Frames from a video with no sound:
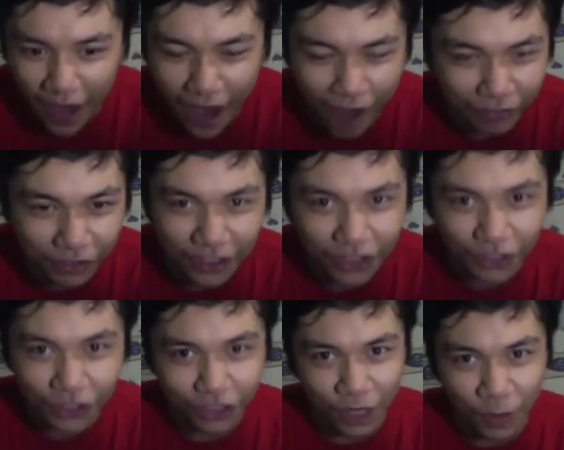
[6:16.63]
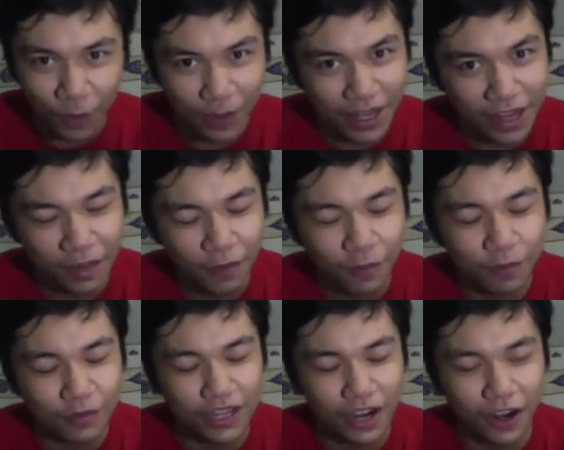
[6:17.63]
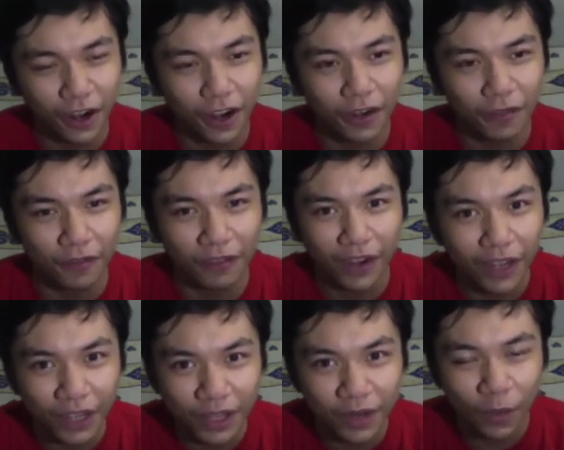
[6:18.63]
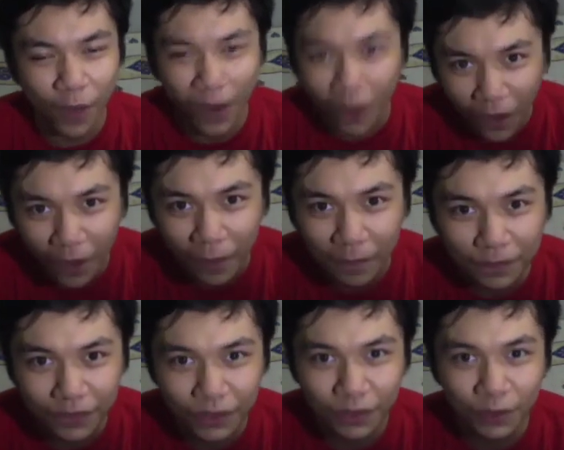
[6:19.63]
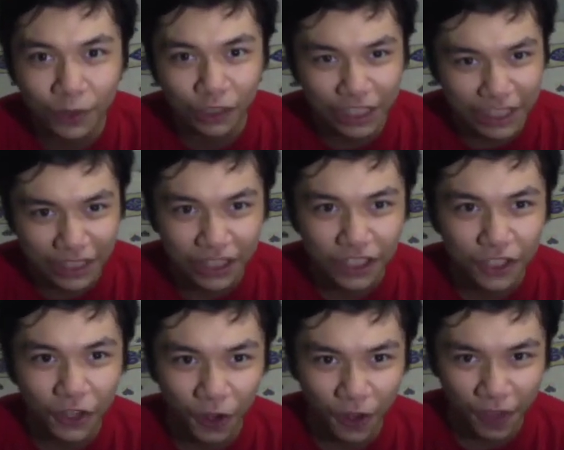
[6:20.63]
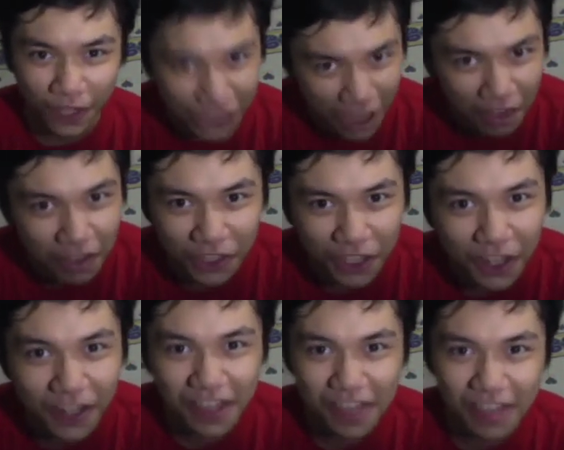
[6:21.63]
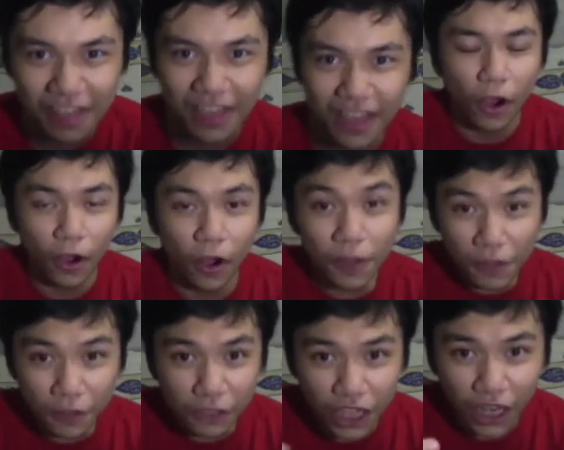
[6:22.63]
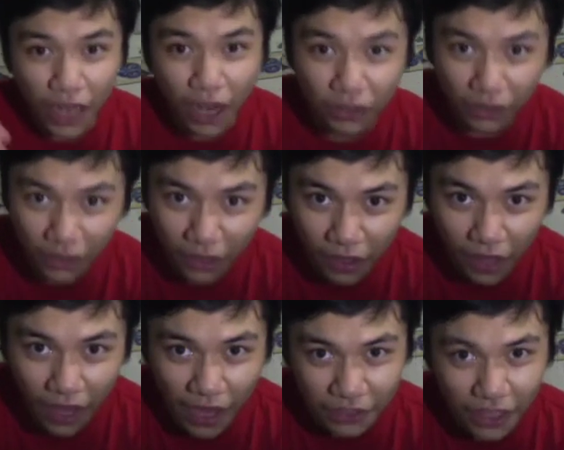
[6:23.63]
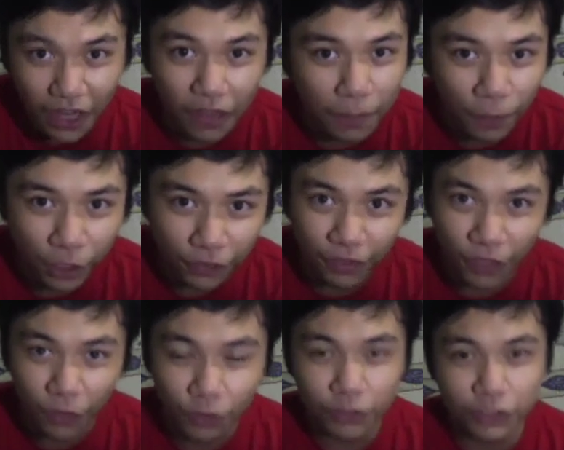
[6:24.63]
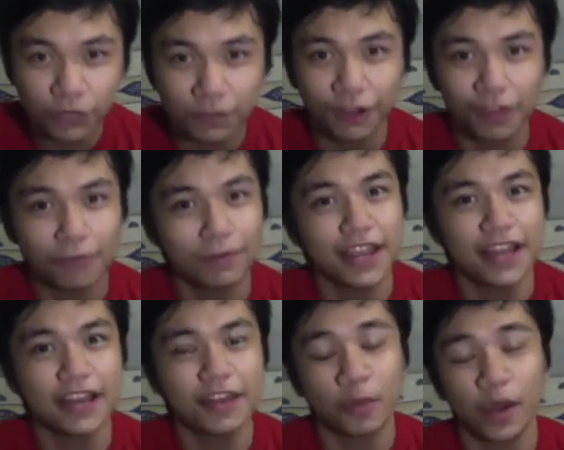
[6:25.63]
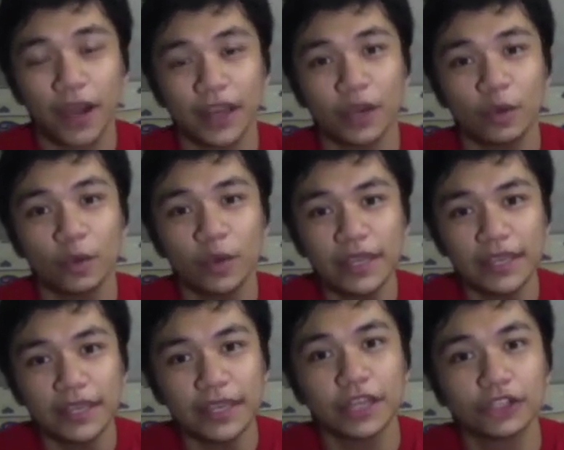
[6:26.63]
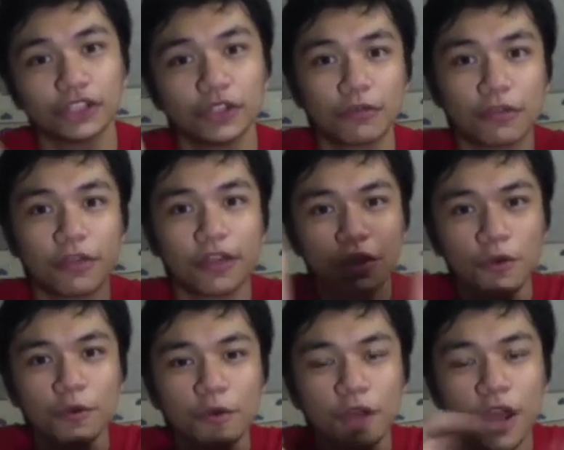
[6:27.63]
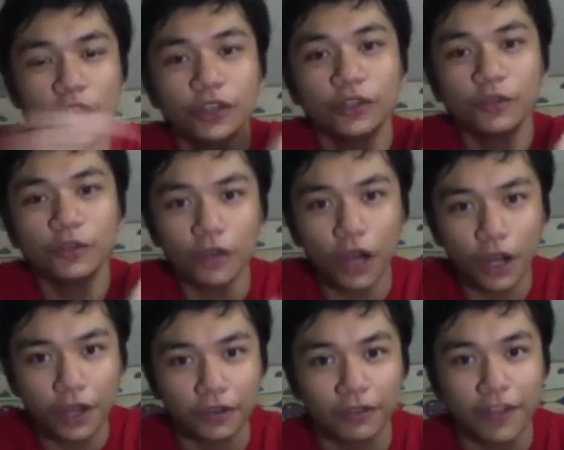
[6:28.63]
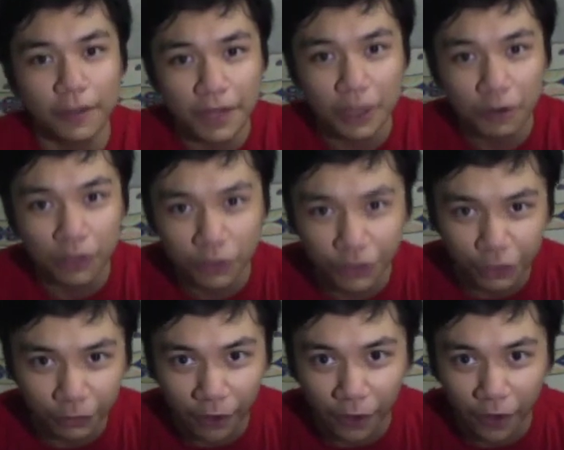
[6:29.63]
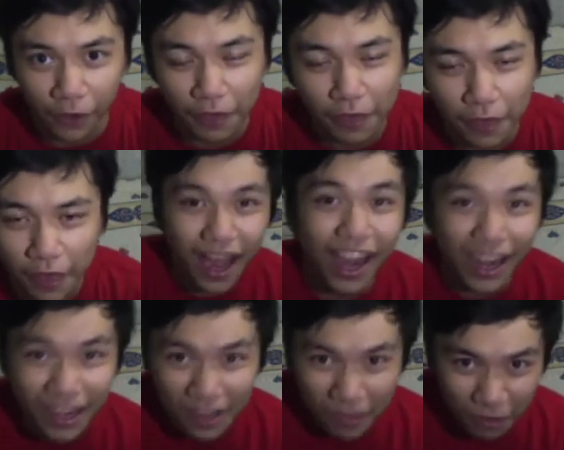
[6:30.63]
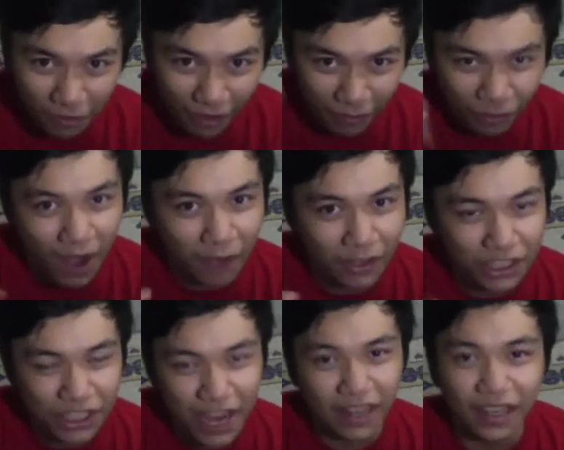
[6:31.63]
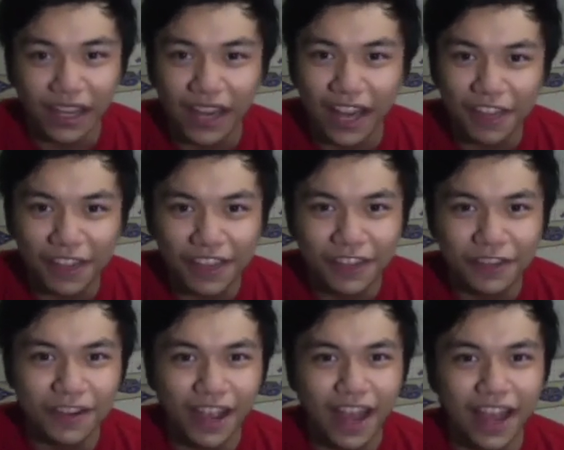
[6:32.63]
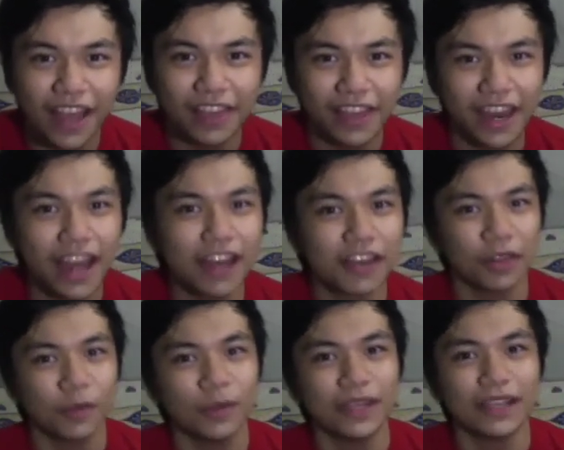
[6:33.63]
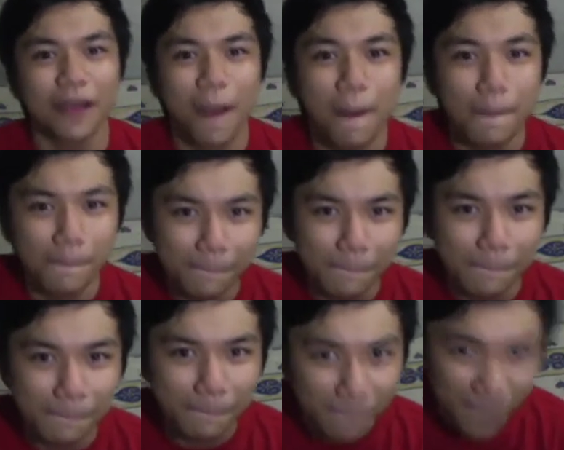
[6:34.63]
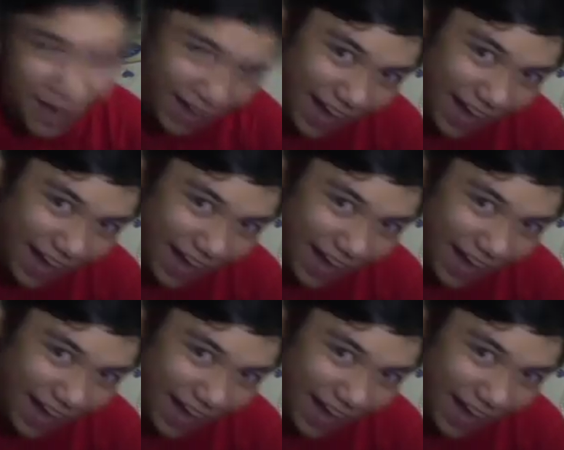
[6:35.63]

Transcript: after the 13 weeks, we are very welcome to leave your suggestions. Also, check out the hashtag support Filo YouTubers playlist wherein we introduce you to other Filipino YouTubers. Again, subscribe to our channel and I'll see you guys next week. Bye